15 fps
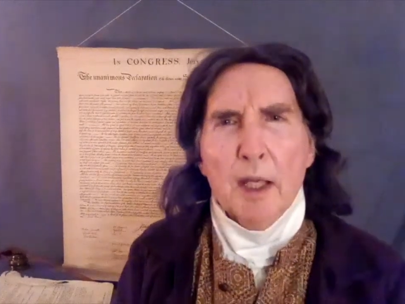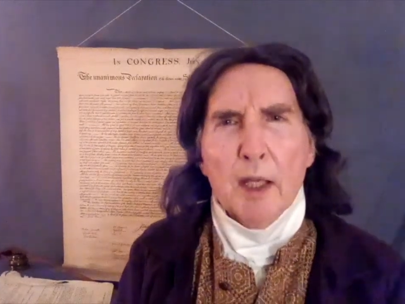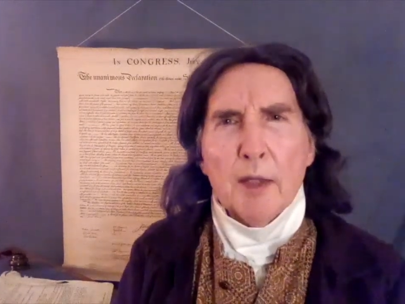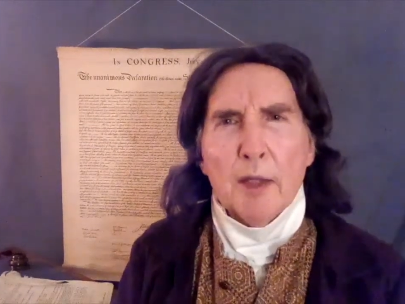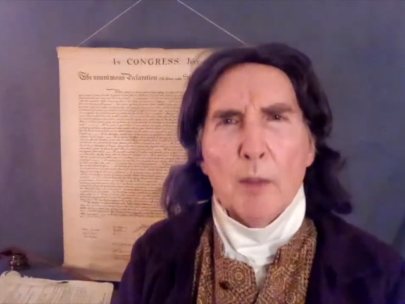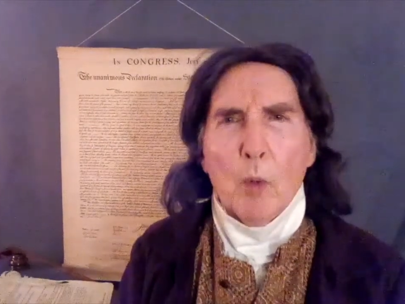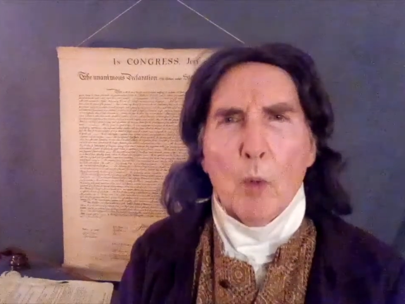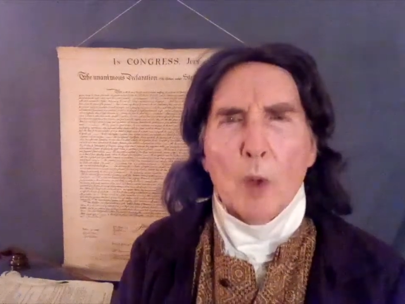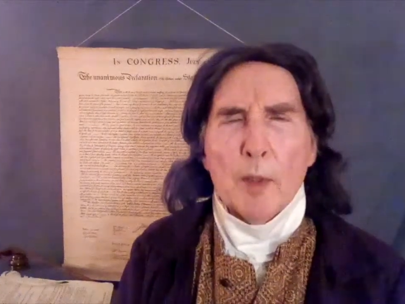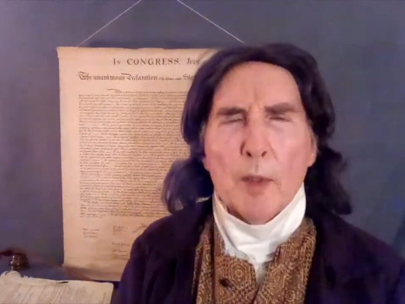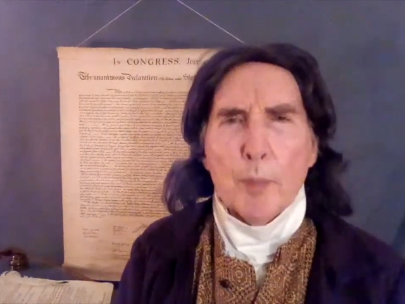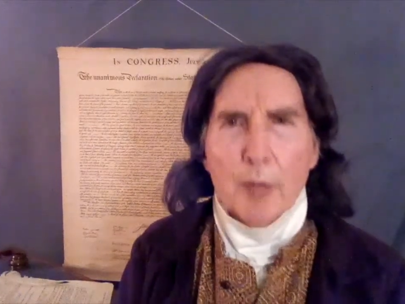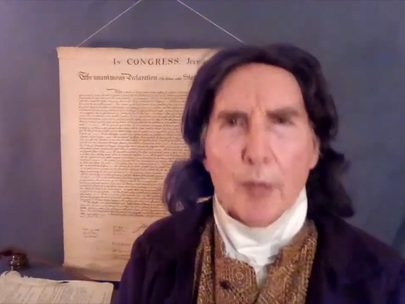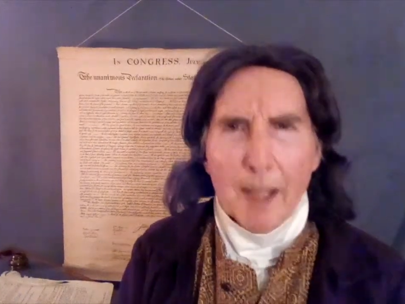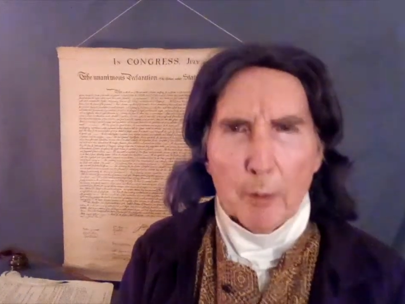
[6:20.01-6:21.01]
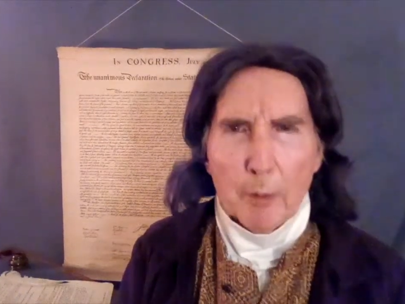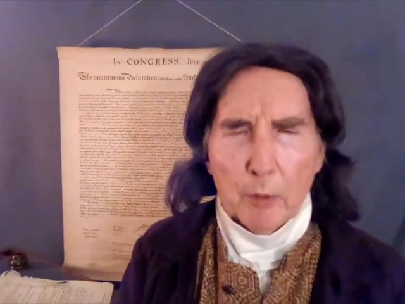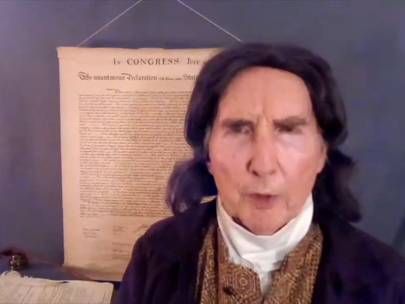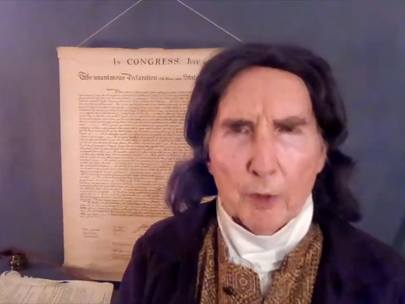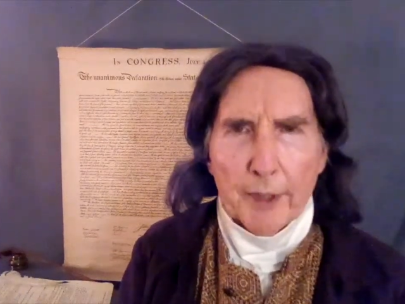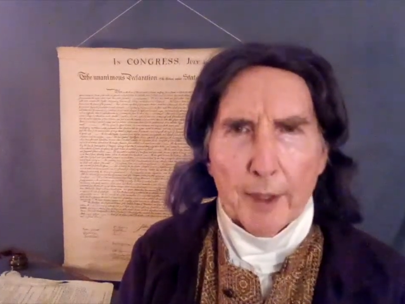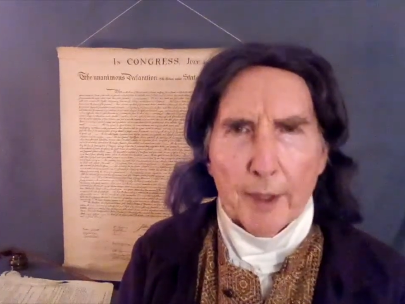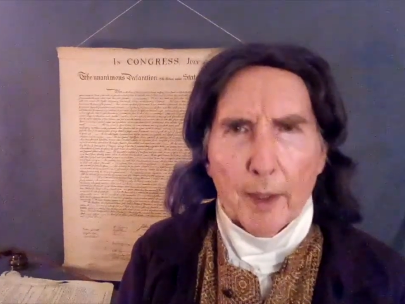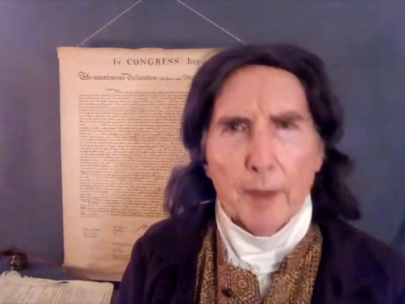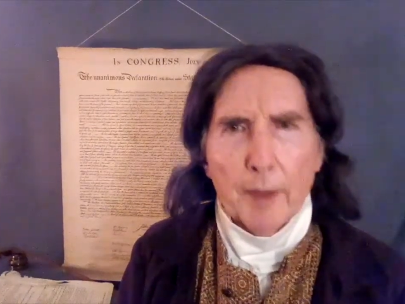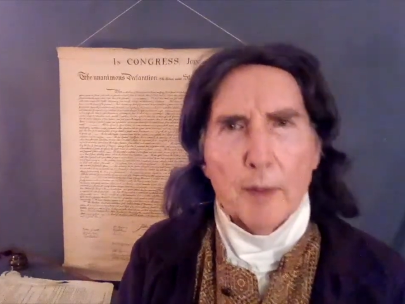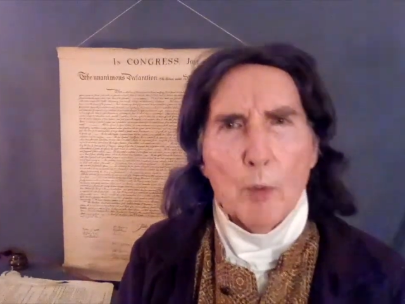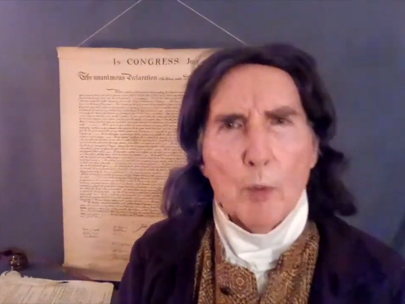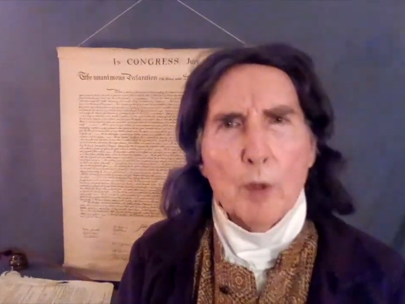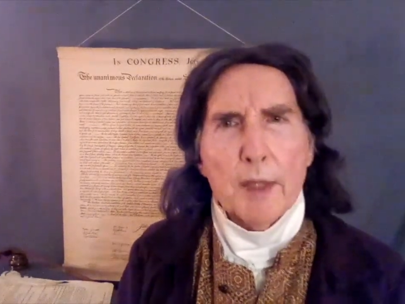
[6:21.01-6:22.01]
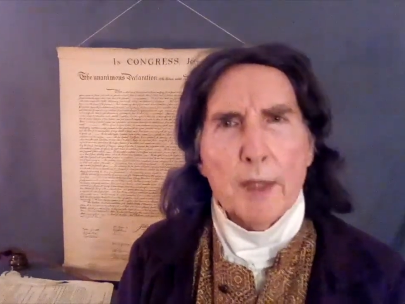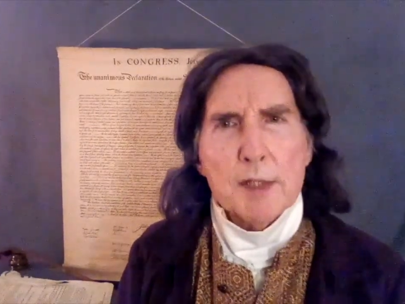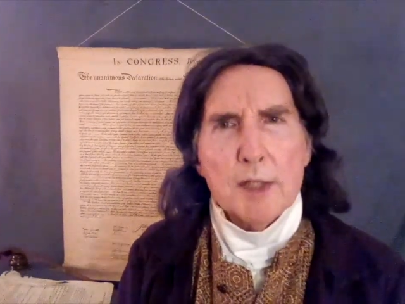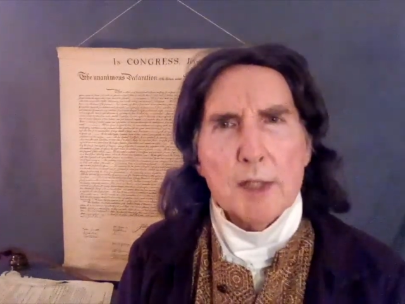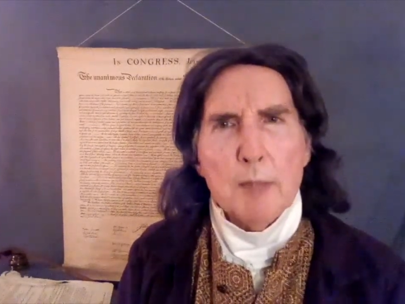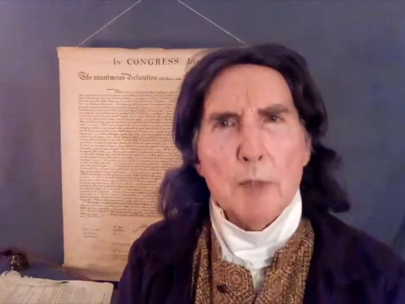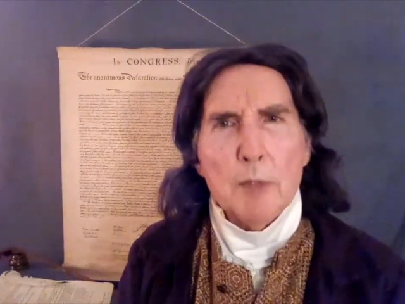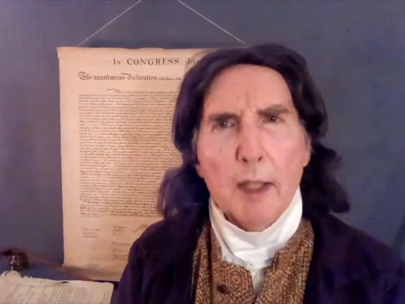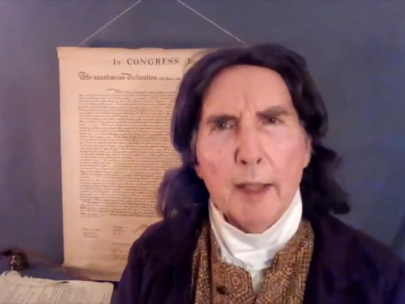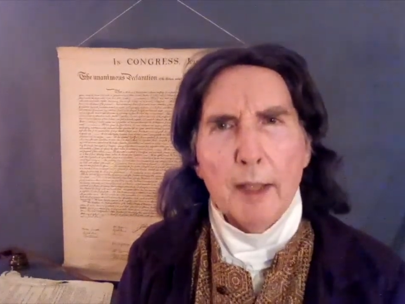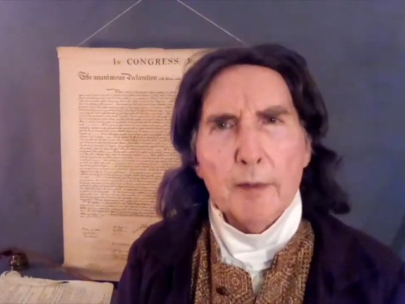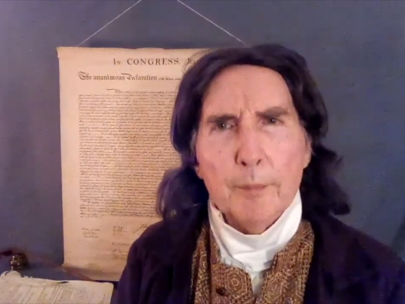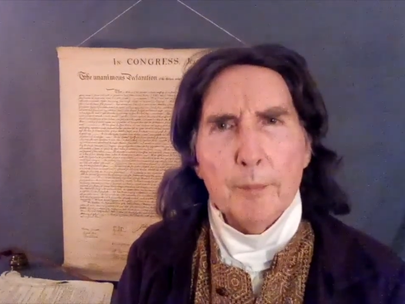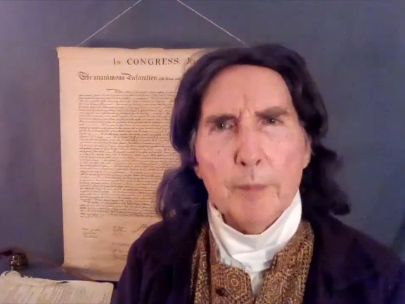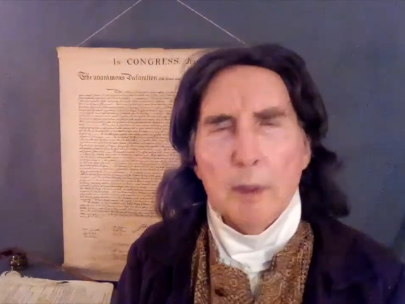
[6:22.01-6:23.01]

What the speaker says: the more improbable they are, the more they seem to like them.